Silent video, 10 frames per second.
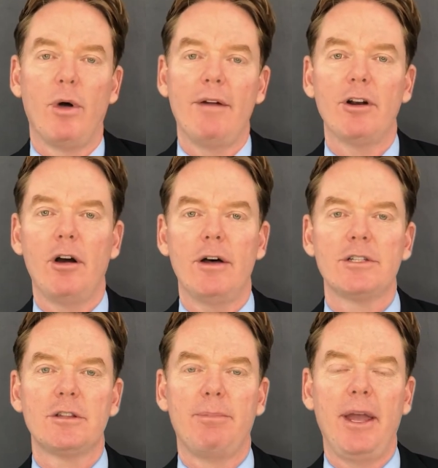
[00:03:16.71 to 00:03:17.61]
Whatever
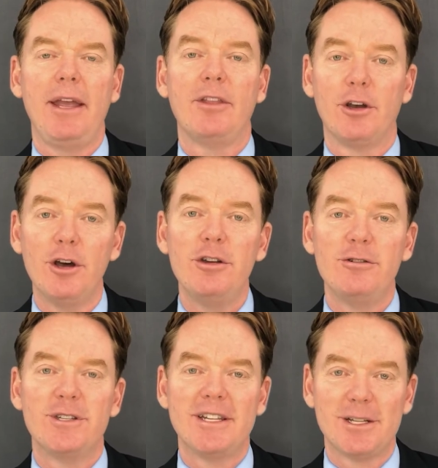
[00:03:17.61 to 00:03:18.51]
causes the pain, the good
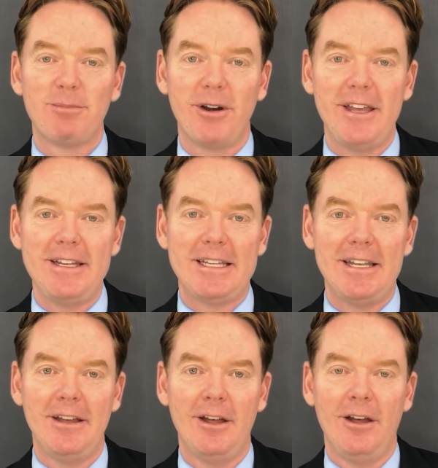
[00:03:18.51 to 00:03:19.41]
news is it's pretty easy